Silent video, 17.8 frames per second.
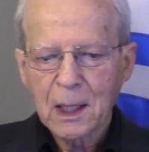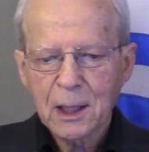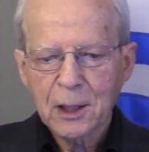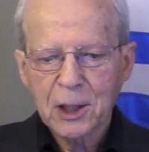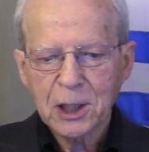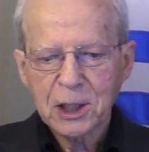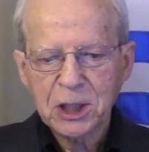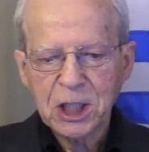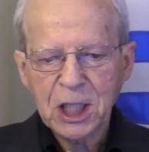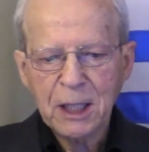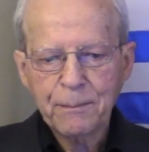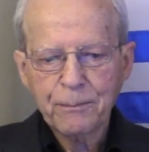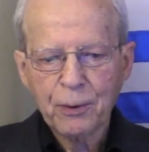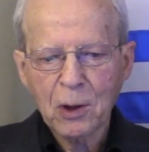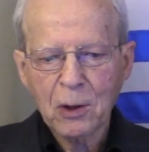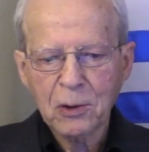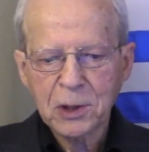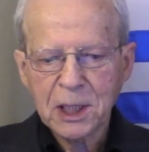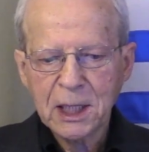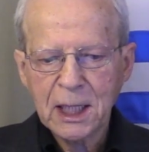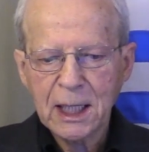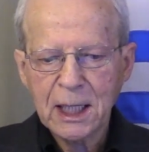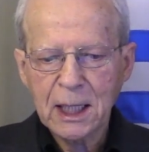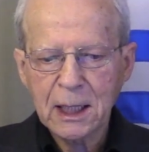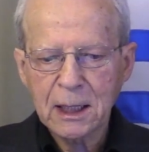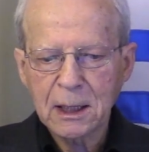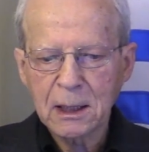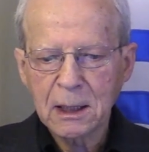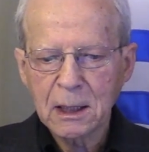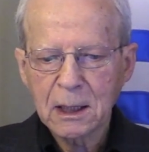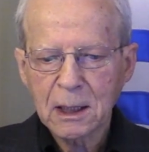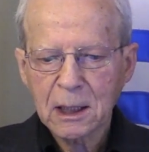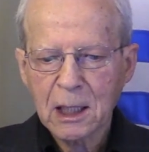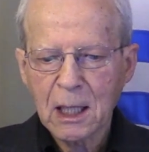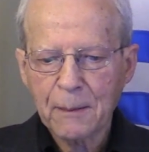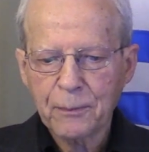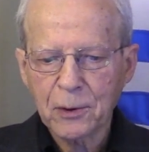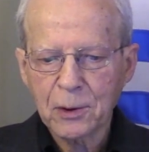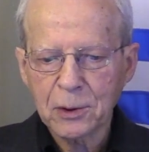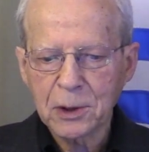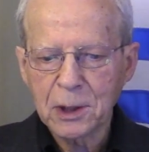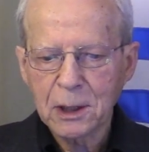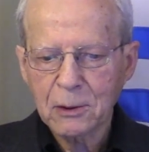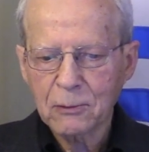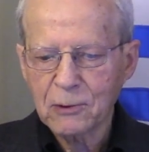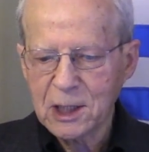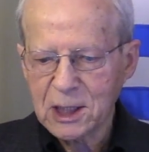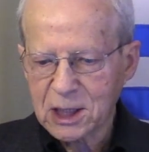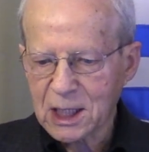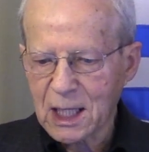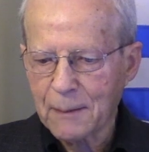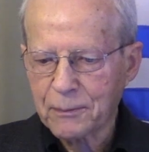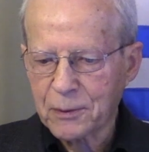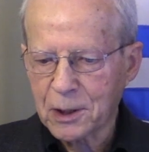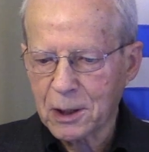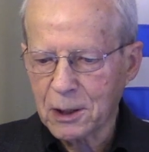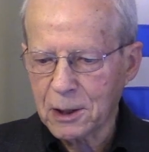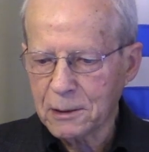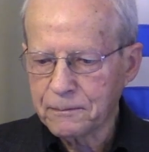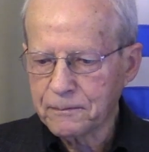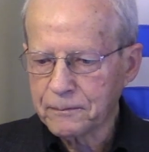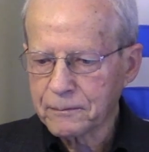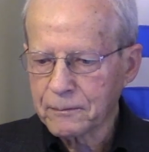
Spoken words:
the G protein coupled receptor,